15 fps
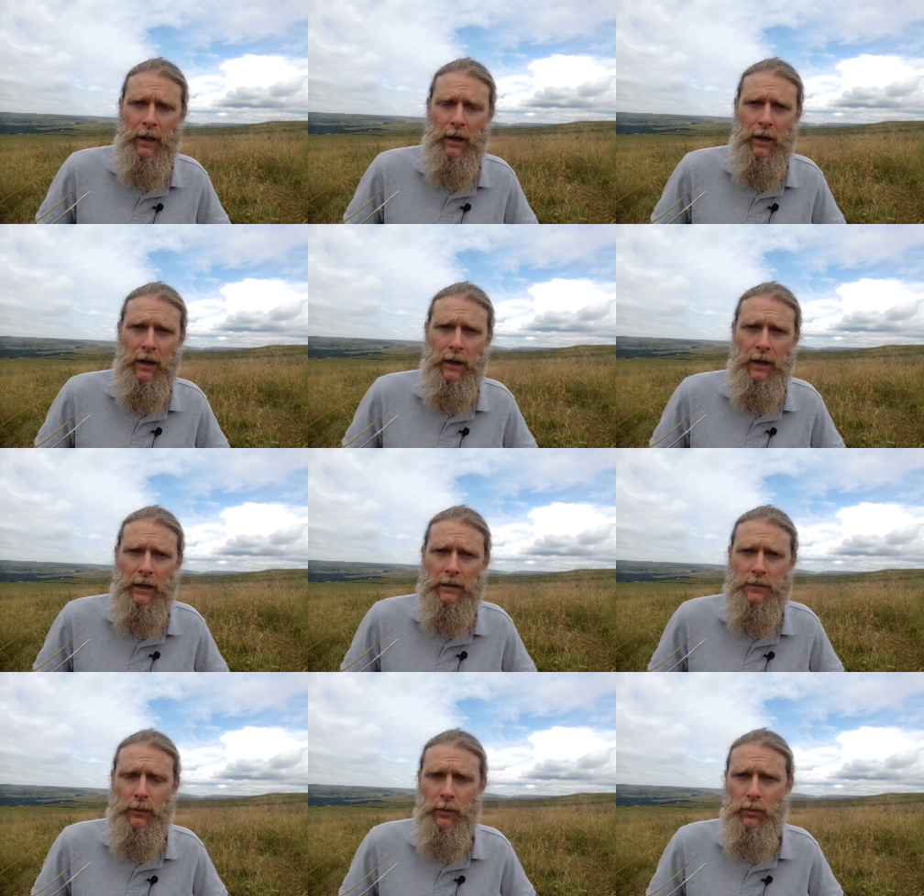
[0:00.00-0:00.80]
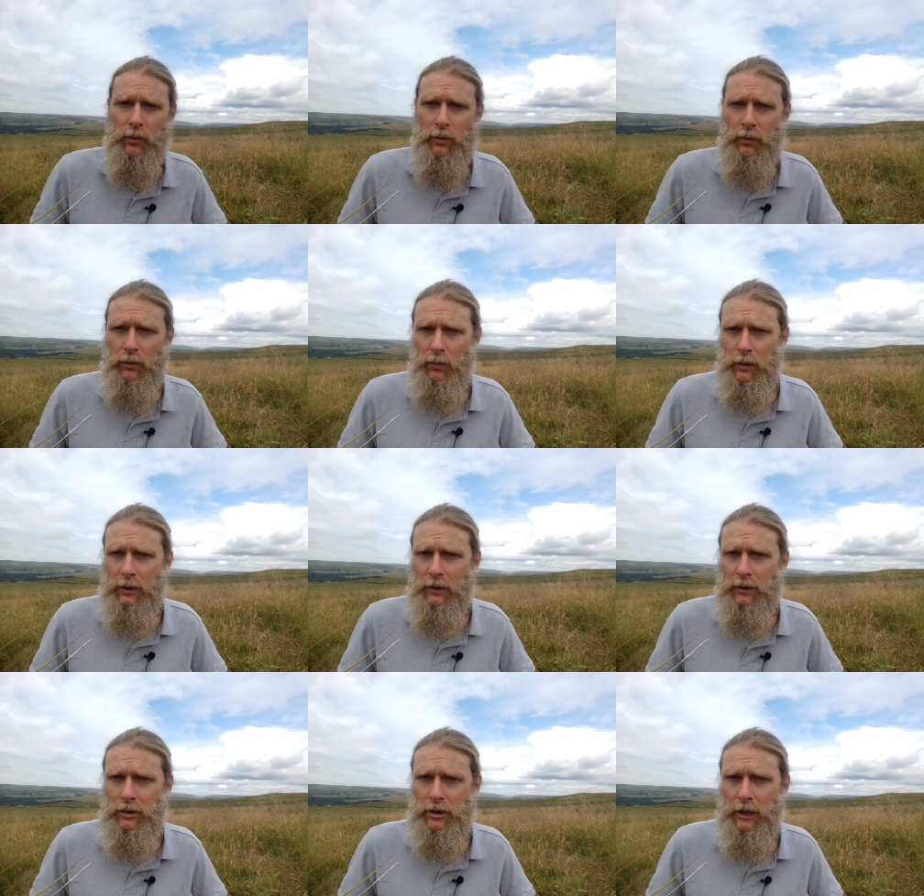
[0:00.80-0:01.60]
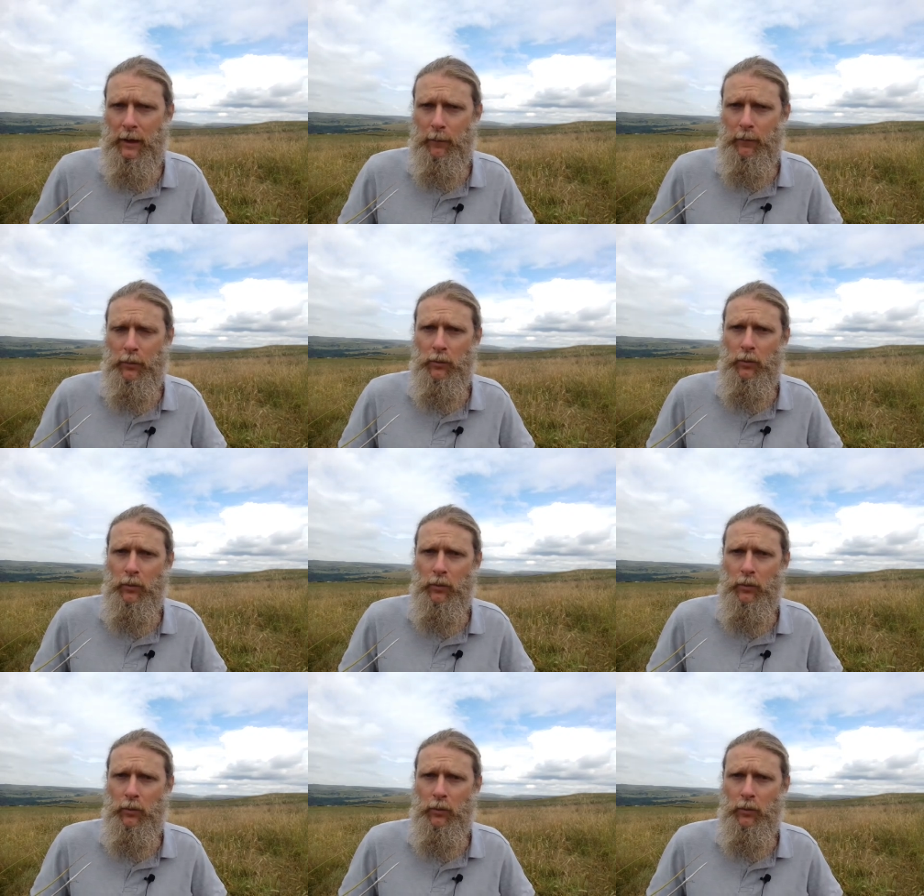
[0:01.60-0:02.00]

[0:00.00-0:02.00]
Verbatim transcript: I spoke with one chap